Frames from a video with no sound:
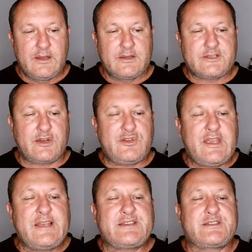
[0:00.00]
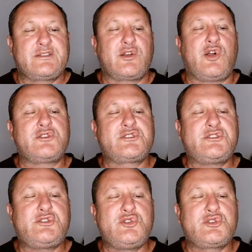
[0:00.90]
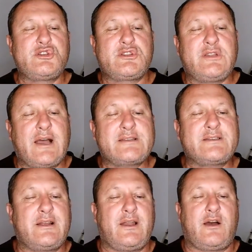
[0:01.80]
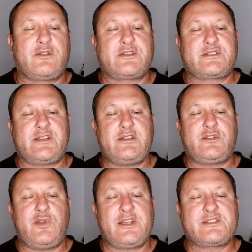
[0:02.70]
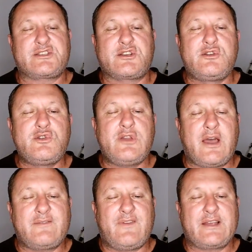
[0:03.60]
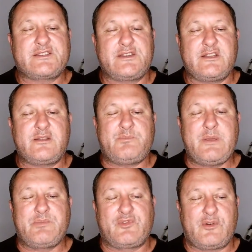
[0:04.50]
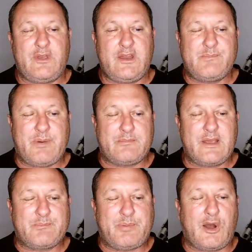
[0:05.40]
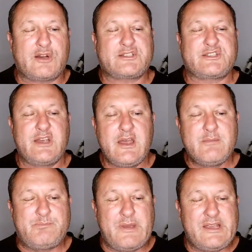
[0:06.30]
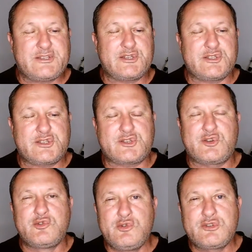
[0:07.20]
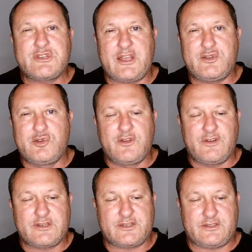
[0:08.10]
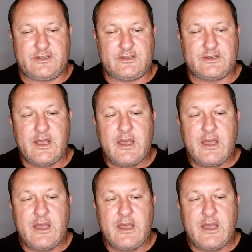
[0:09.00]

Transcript: So yes, the Constitution does allow the state to exclude unvaccinated people from any public parks, beaches, schools, and universities.